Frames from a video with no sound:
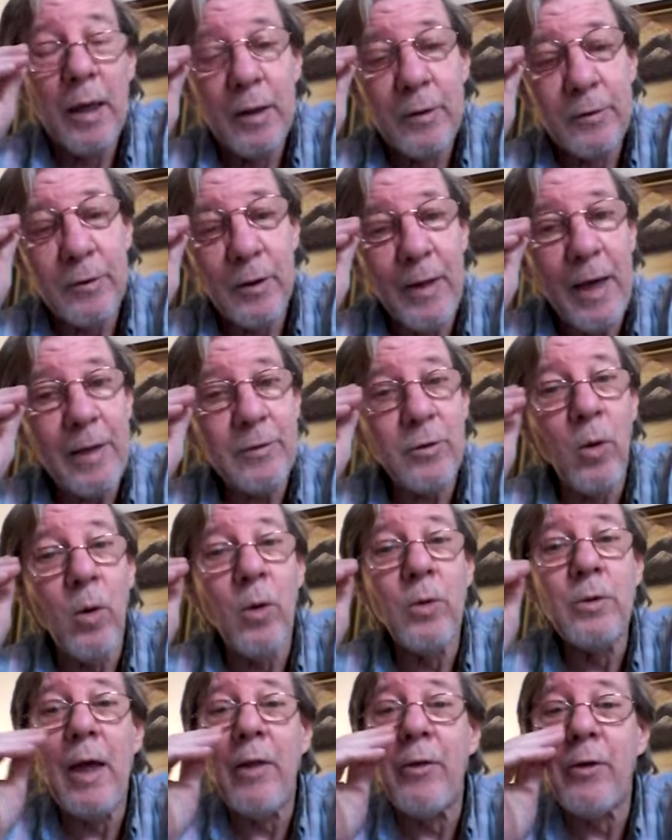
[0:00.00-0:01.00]
so that's a
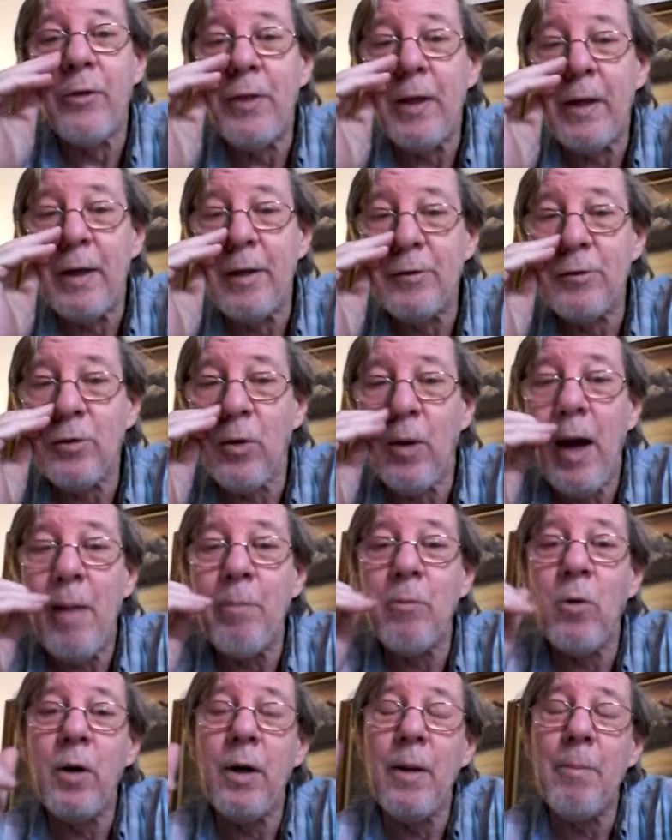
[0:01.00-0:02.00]
whole other thing. And so
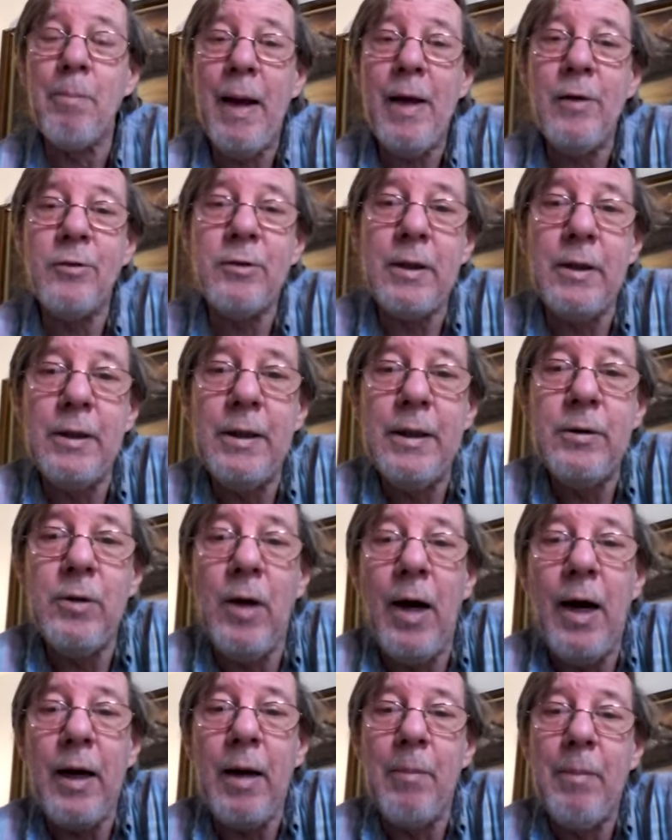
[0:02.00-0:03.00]
I'm going to basically
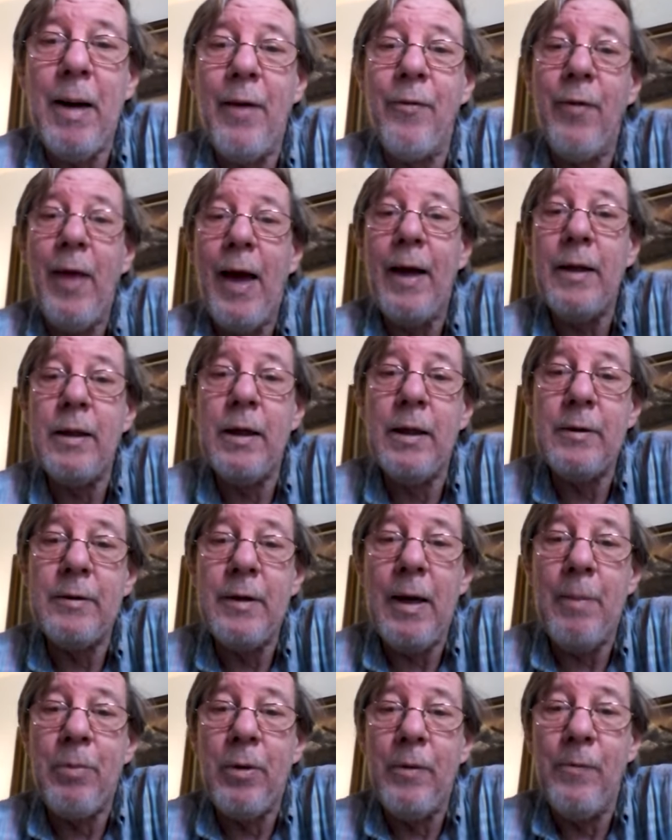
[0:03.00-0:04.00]
talk about that in a
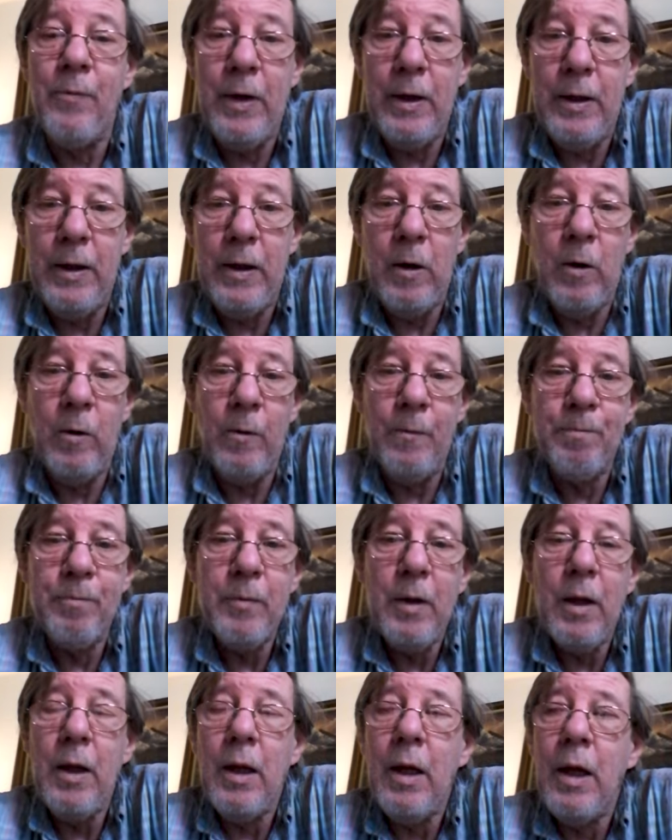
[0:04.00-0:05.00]
separate video.
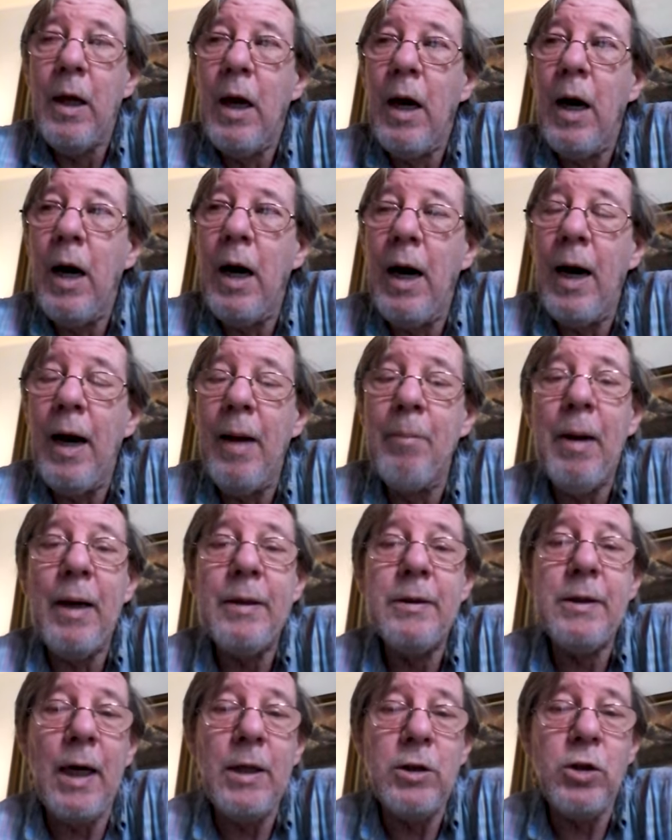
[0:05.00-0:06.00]
Uh, I
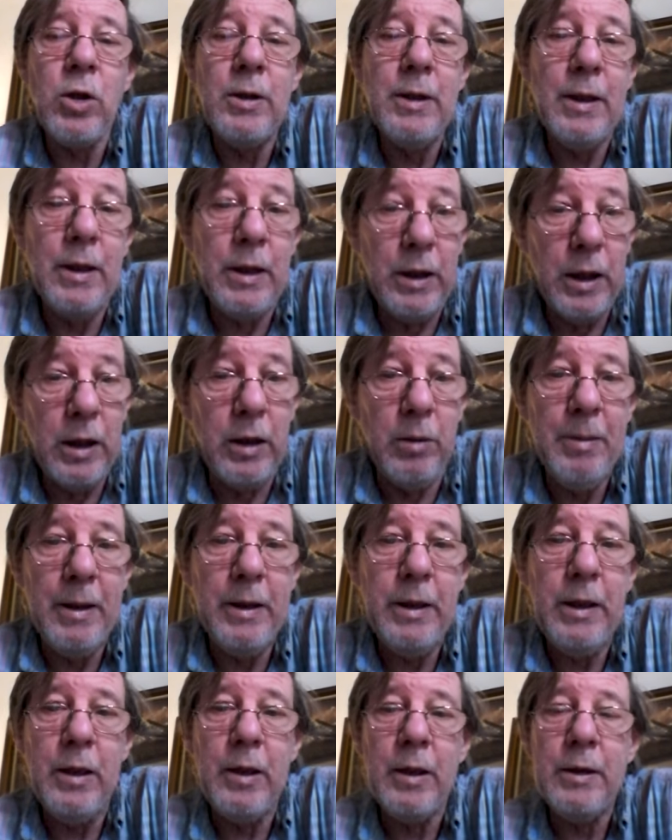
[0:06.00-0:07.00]
might touch on it a little
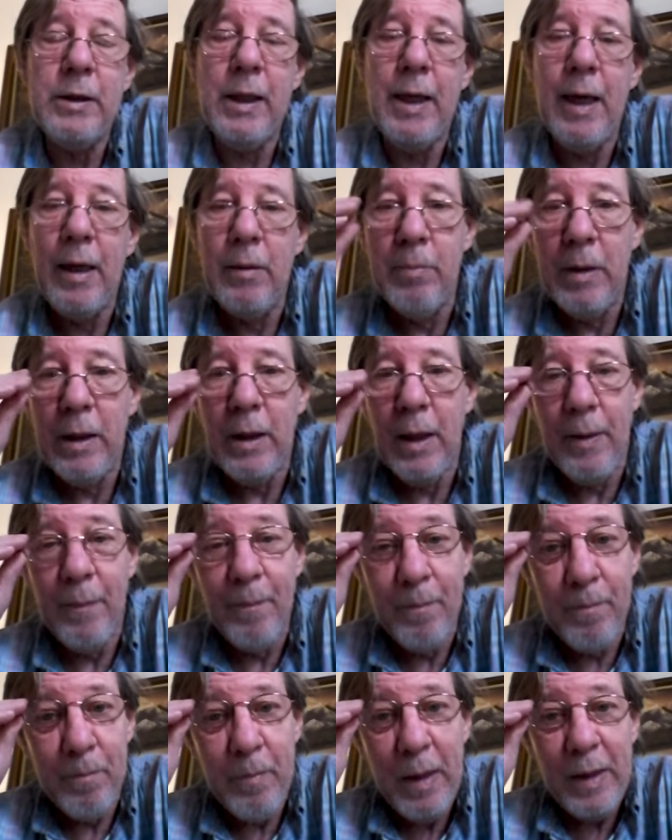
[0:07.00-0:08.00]
bit here at the end, but
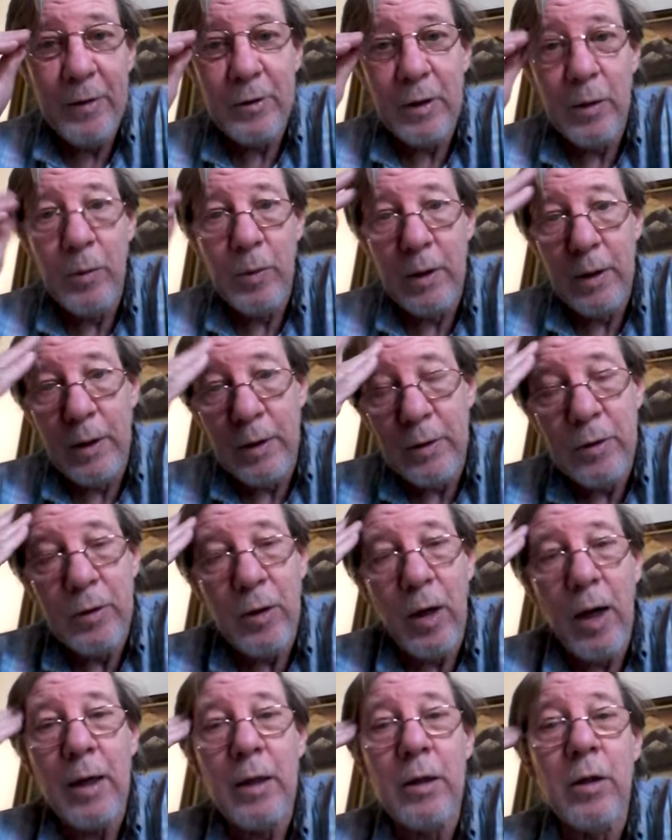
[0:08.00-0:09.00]
um, basically we're going to
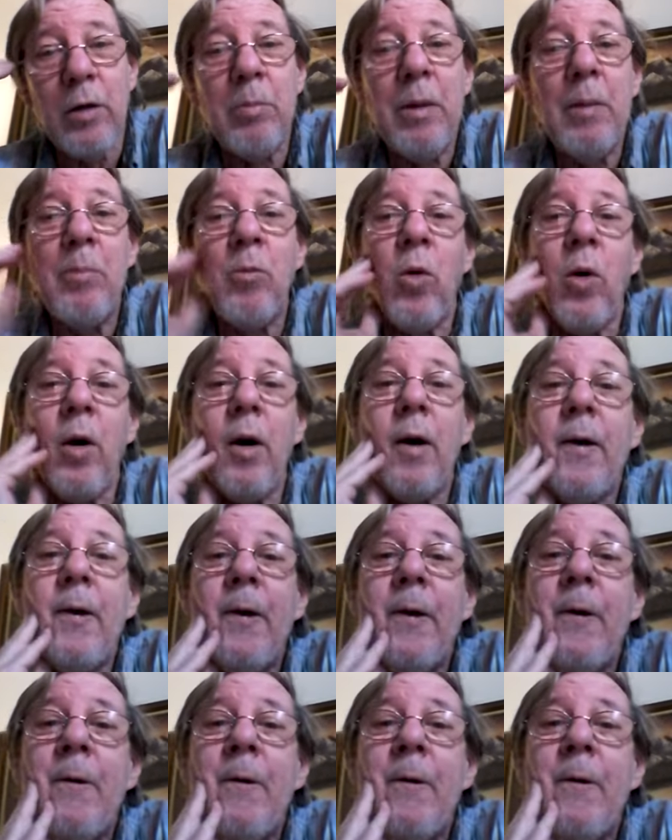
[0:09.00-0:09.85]
talk a little bit more